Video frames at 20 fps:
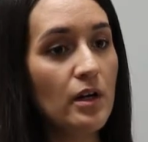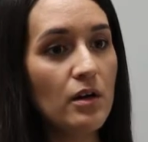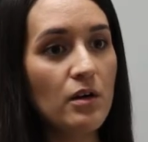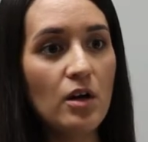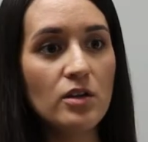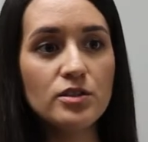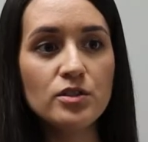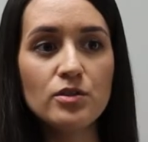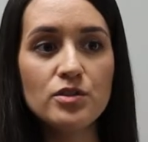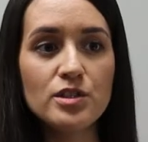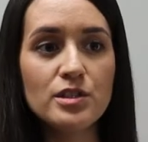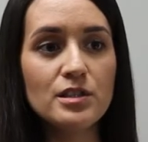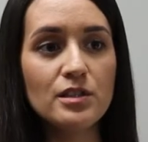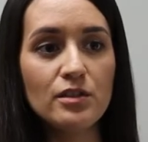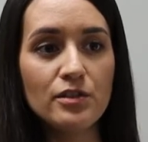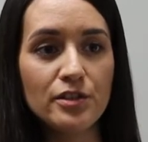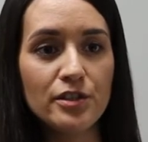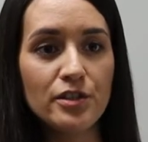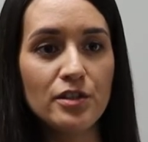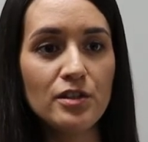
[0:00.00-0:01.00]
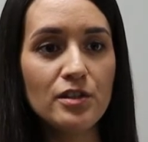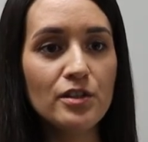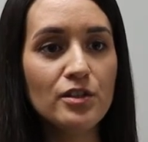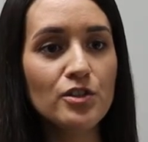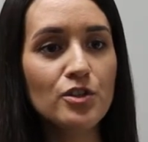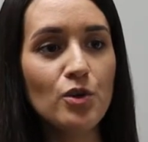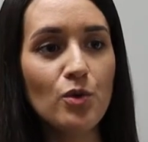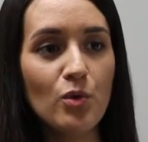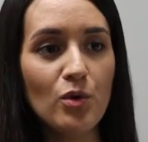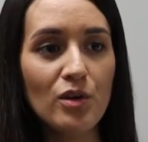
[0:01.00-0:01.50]
also just learn
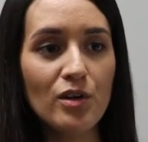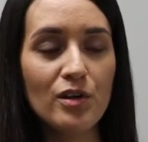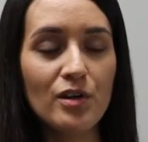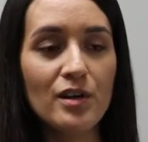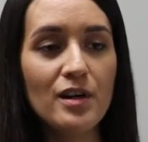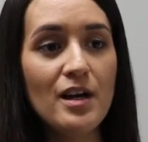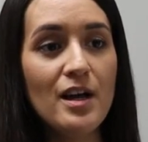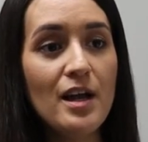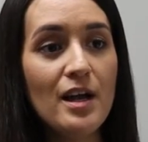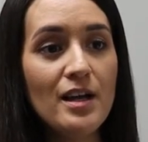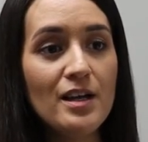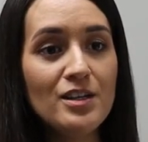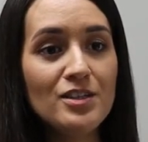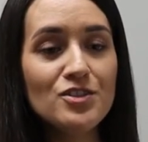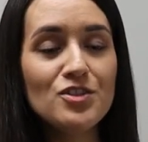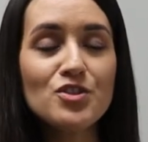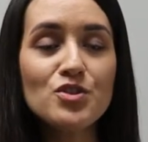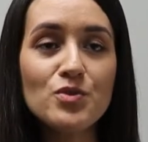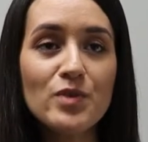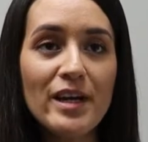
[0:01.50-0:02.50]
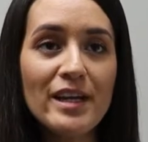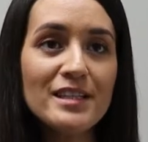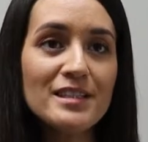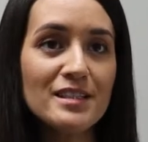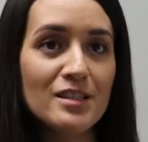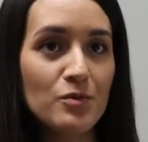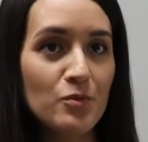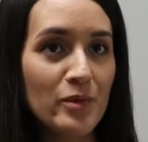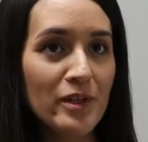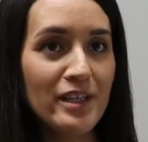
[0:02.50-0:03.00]
your
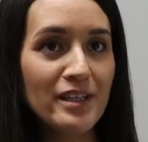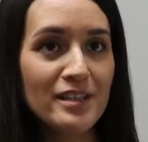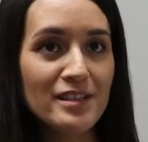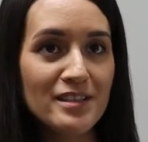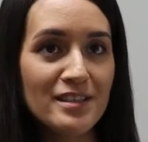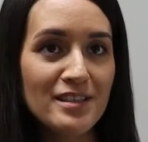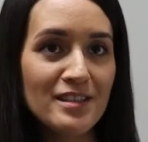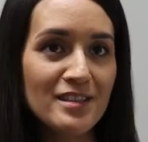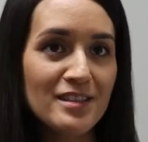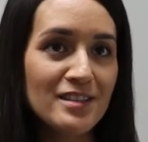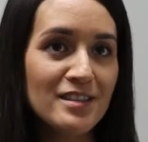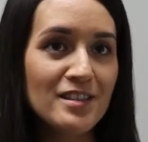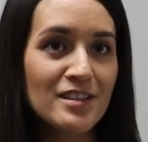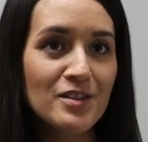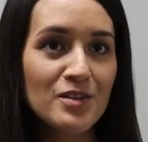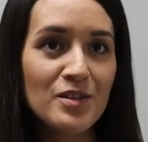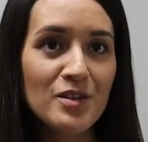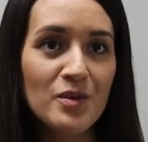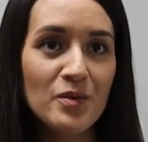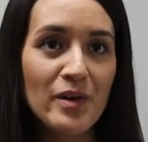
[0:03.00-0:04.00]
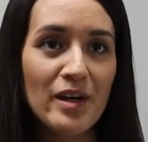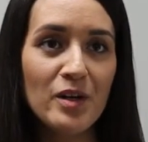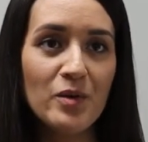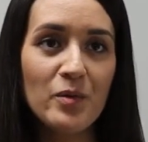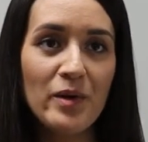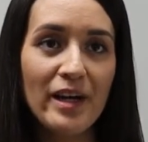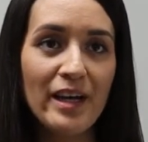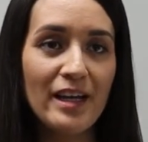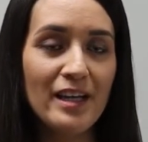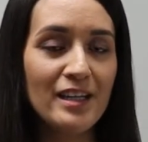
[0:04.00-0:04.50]
strengths and weaknesses right
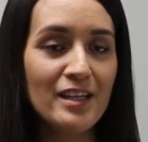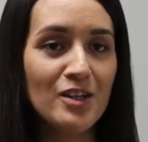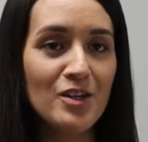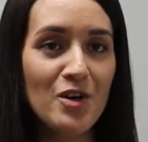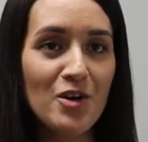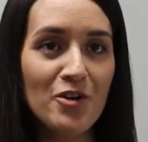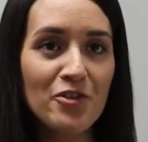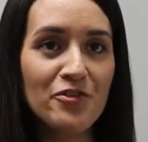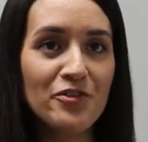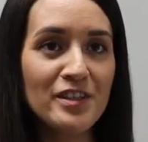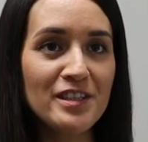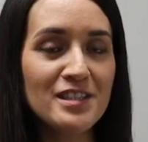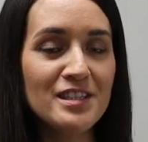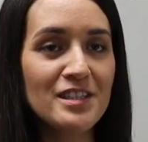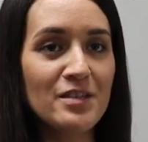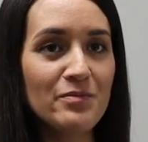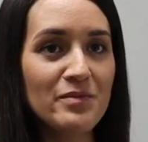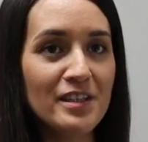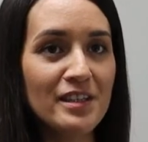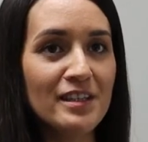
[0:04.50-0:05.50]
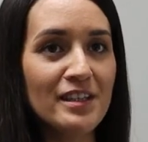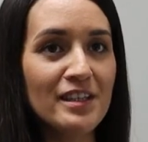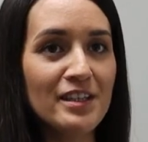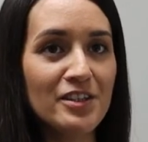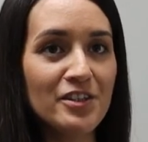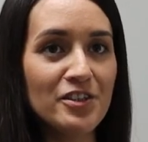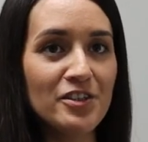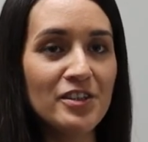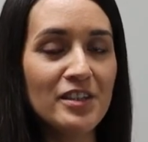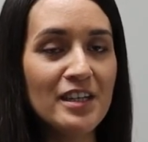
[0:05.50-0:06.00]
away. Know if it's something that
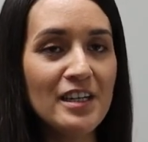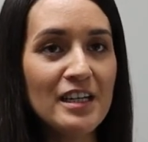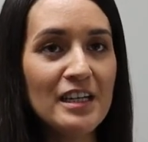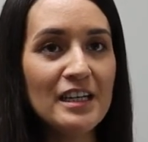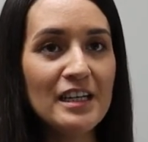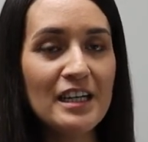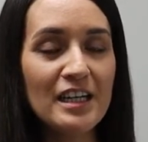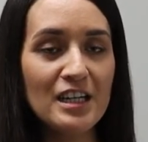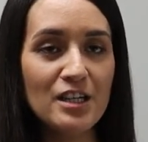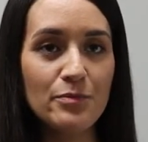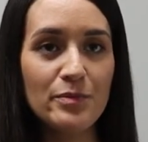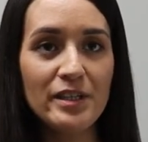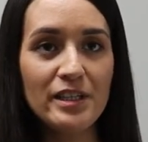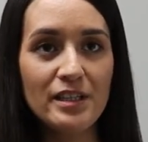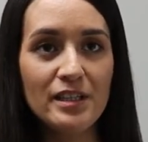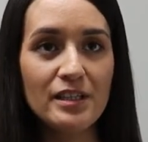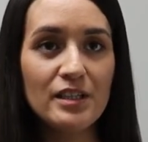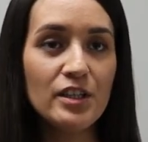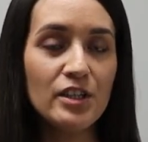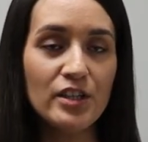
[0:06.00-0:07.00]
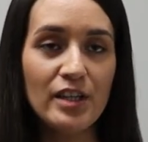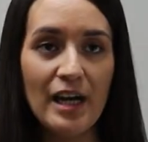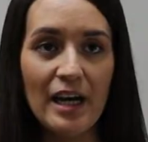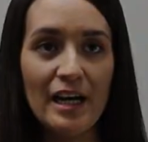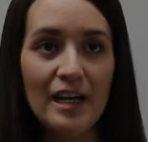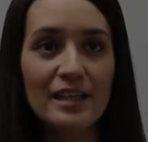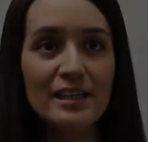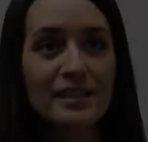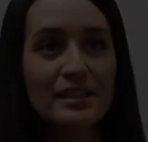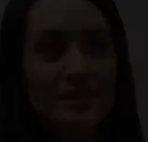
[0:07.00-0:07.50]
you're gonna be good at.